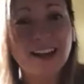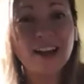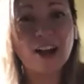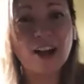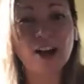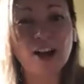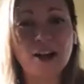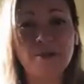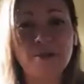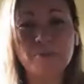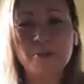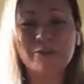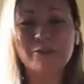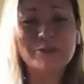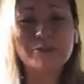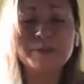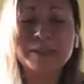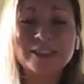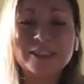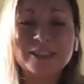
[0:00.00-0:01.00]
of
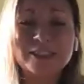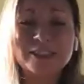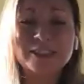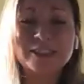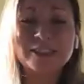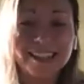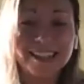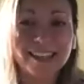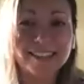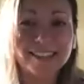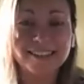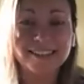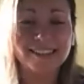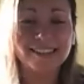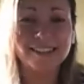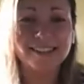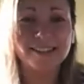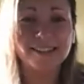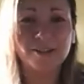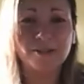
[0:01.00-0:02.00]
misogyny,
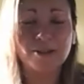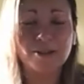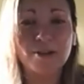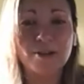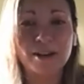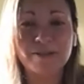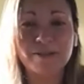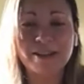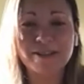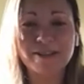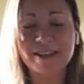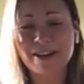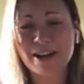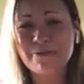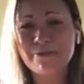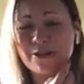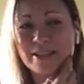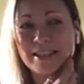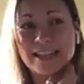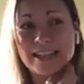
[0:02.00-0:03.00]
and so no, I
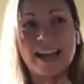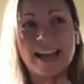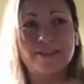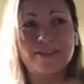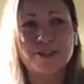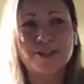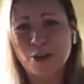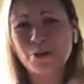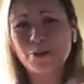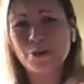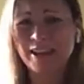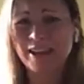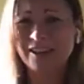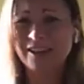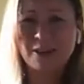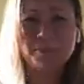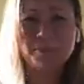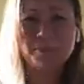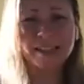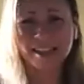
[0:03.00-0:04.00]
want to kind of show it
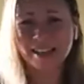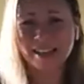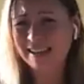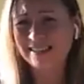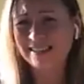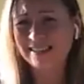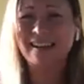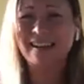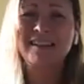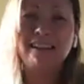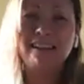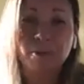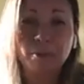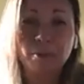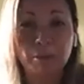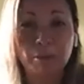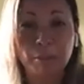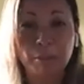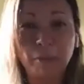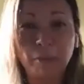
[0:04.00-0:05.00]
as almost like a
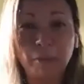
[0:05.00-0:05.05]
continuum,